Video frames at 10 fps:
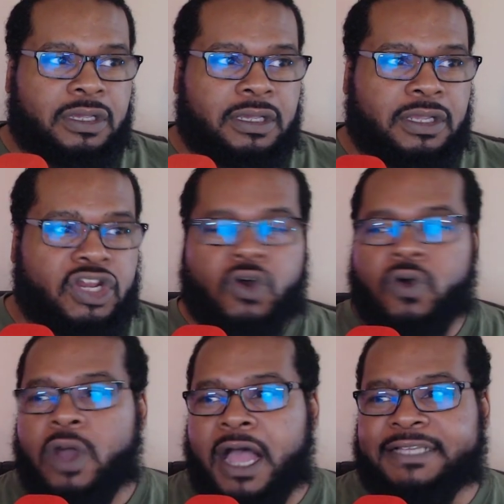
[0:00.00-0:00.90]
you
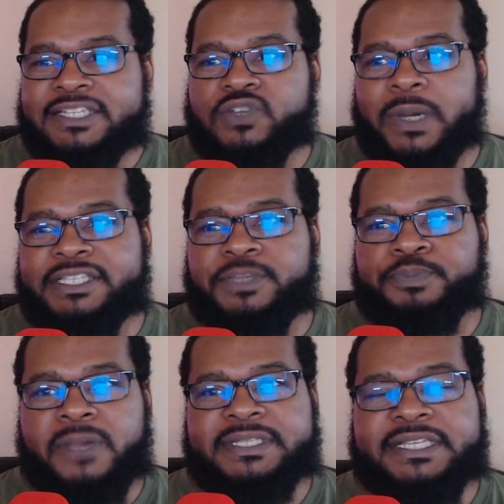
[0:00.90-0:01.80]
know, us white
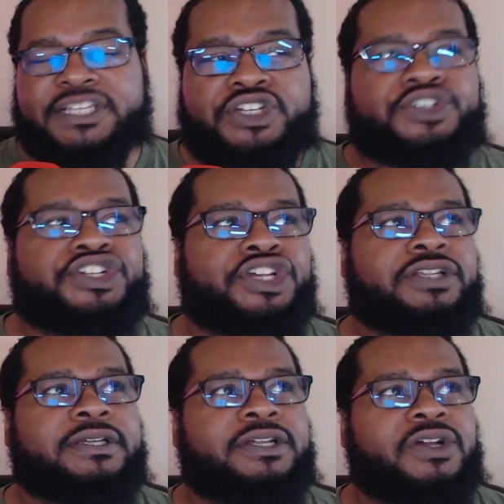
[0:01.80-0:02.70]
supremacists you
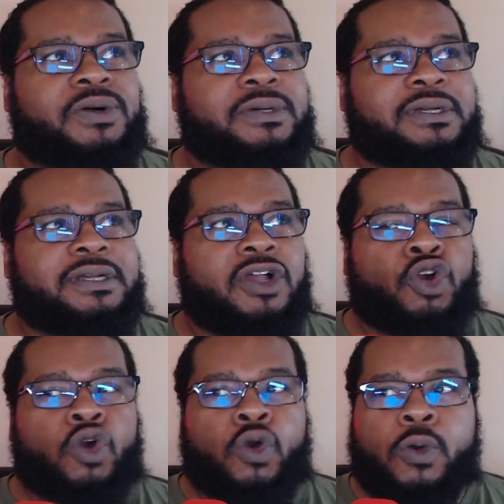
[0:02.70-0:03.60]
should, you know,
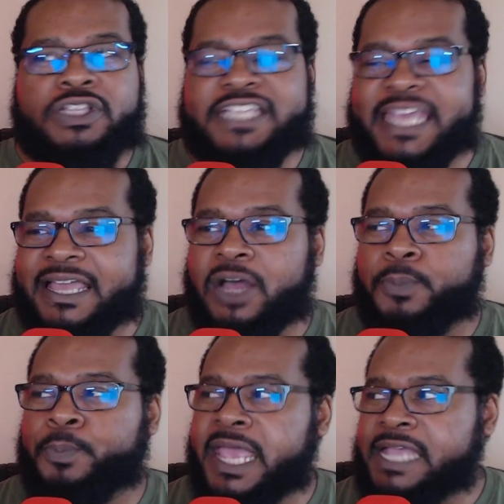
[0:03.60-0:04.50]
take a
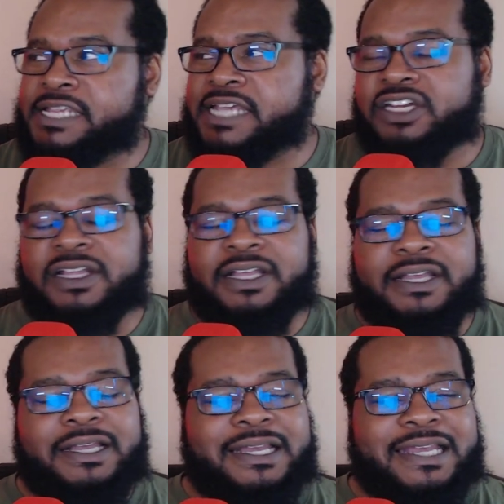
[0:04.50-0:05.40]
page out of
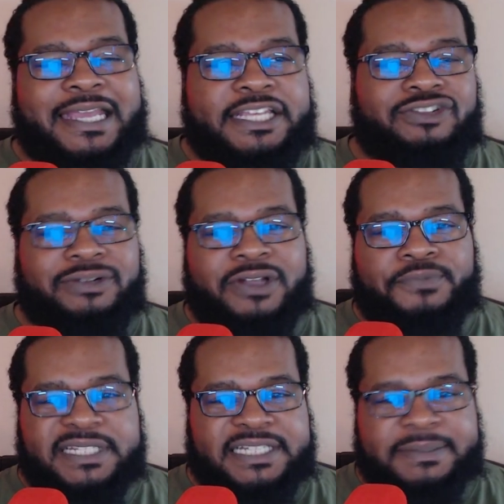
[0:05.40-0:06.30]
the history of
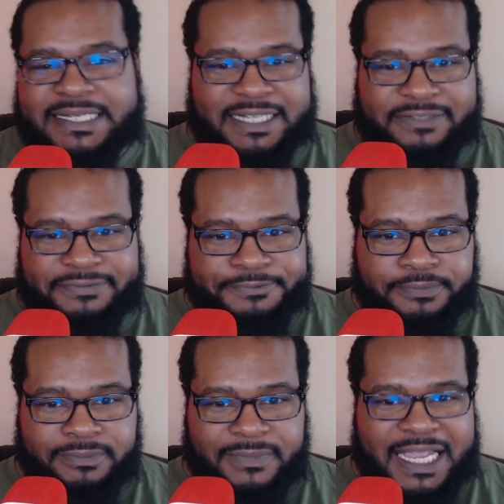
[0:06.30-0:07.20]
Muslims and stuff.
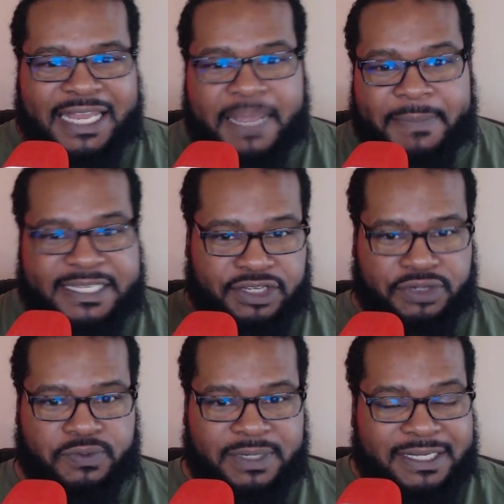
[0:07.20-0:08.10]
And let me tell
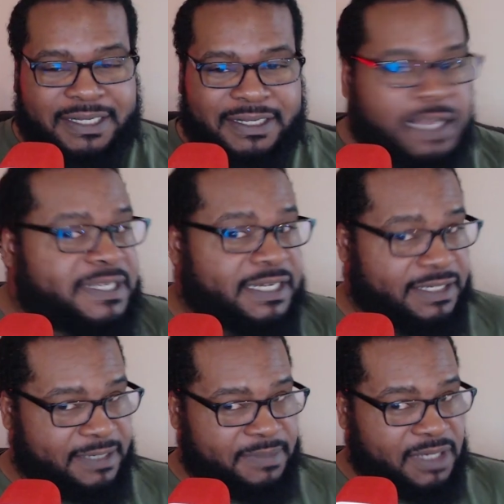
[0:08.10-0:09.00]
you, let me tell you
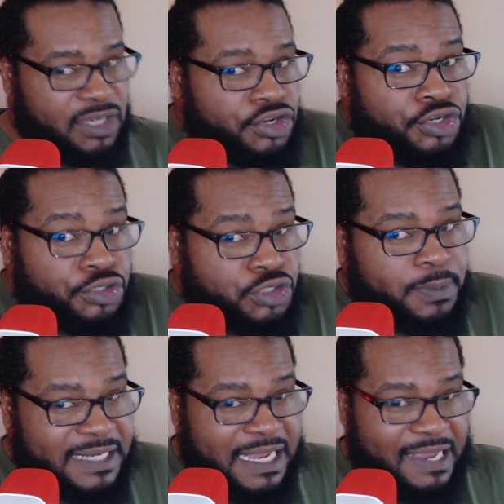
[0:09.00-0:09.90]
something.
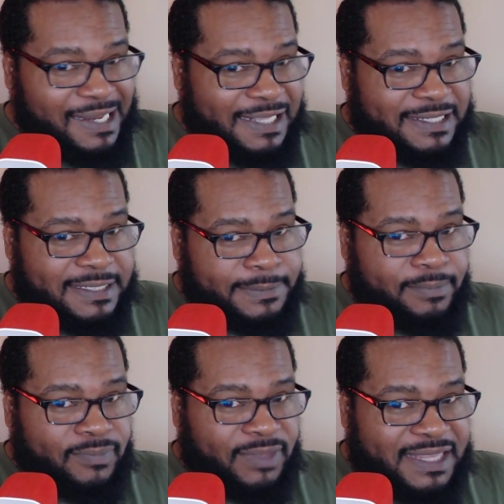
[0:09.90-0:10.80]
YouTubian Dawa elites,
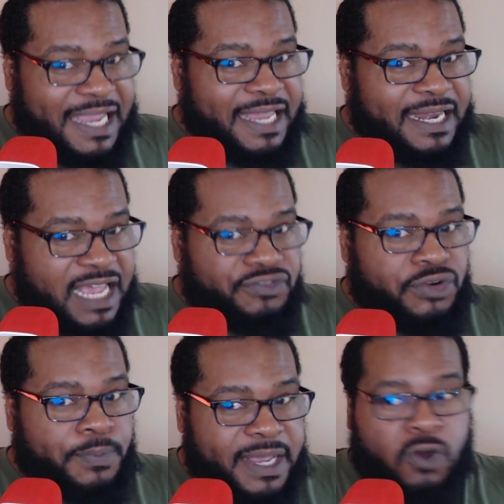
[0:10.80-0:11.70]
they ain't
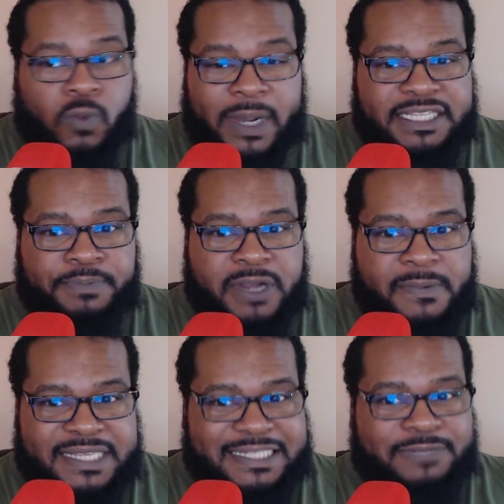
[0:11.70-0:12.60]
ever met a white
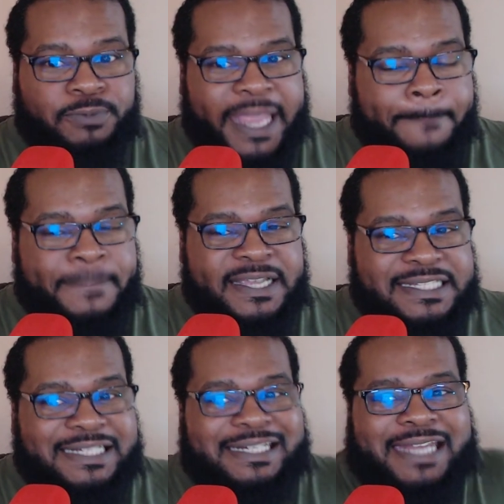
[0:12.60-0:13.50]
supremacist, Ray
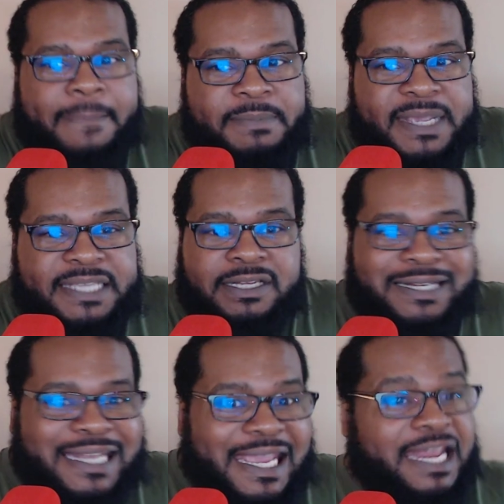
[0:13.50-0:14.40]
Piston, MMA star
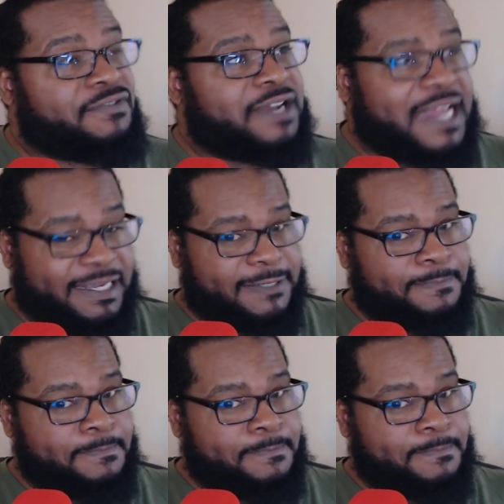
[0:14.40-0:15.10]
they ain't ever liked.